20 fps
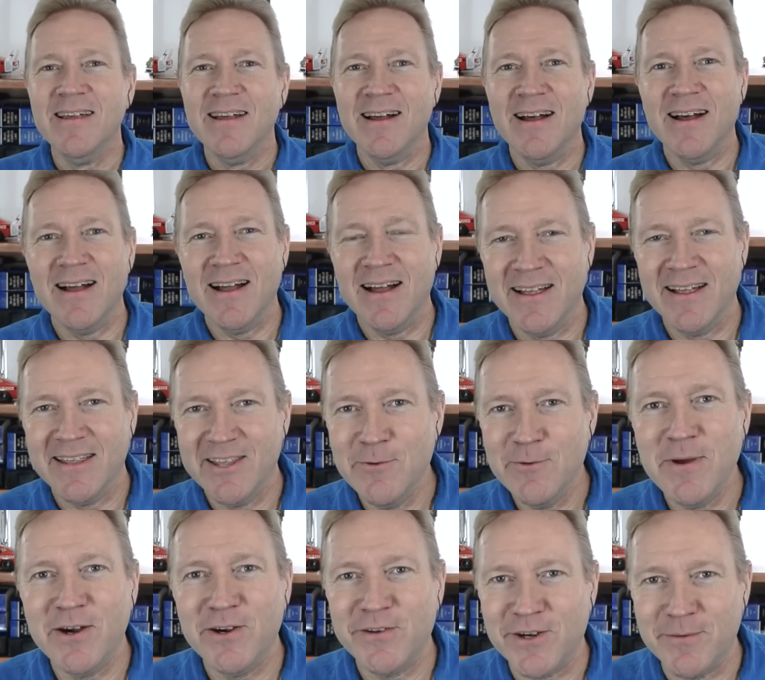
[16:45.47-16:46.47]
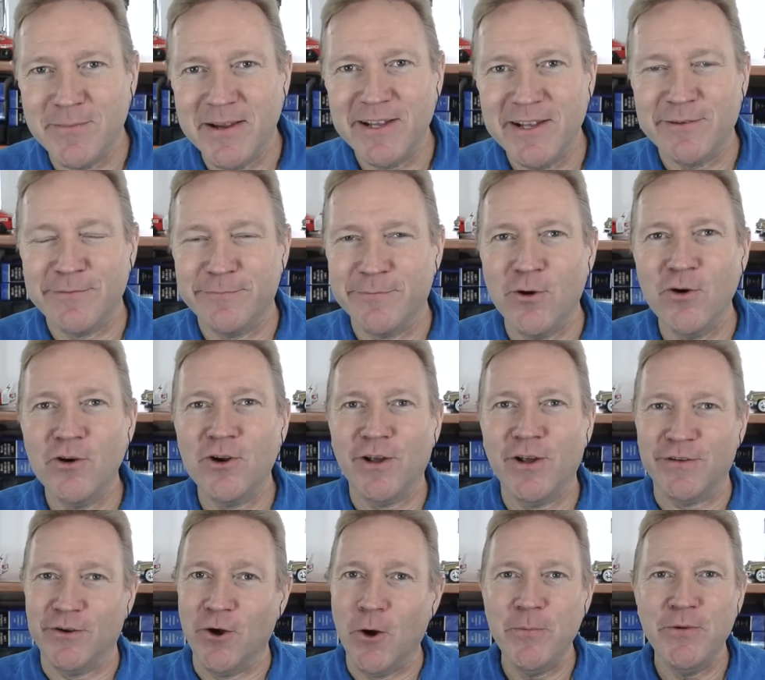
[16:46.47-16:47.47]
Uh, you better start making some phone
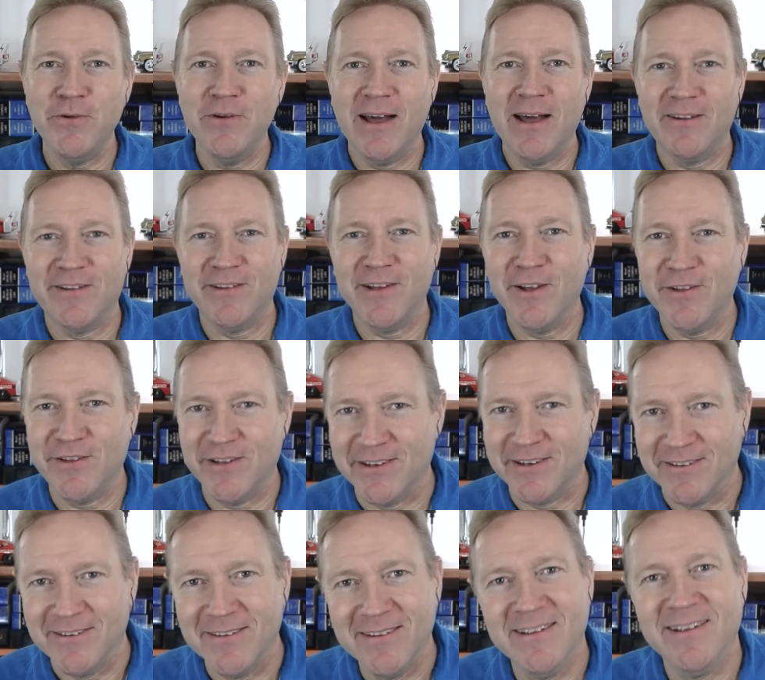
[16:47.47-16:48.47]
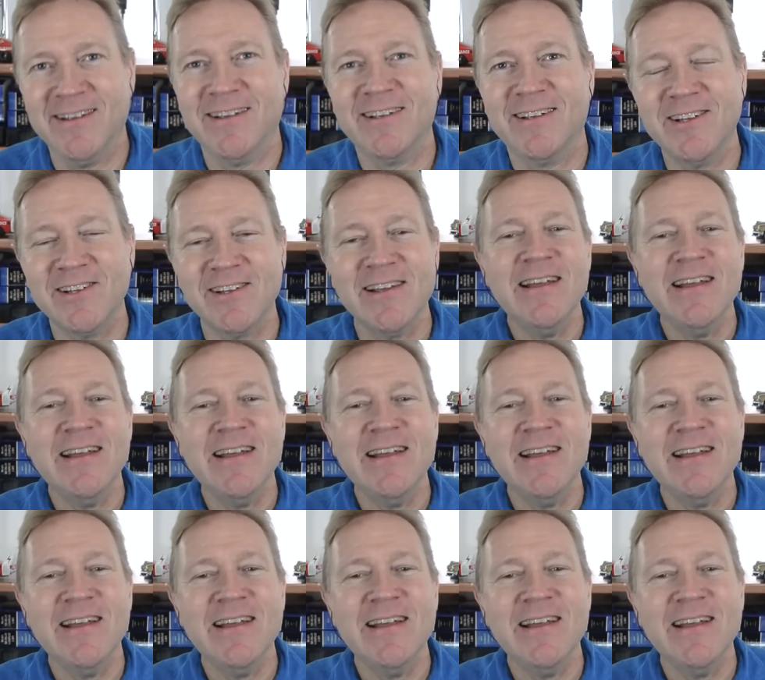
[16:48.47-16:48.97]
calls and hope you got a cell signal because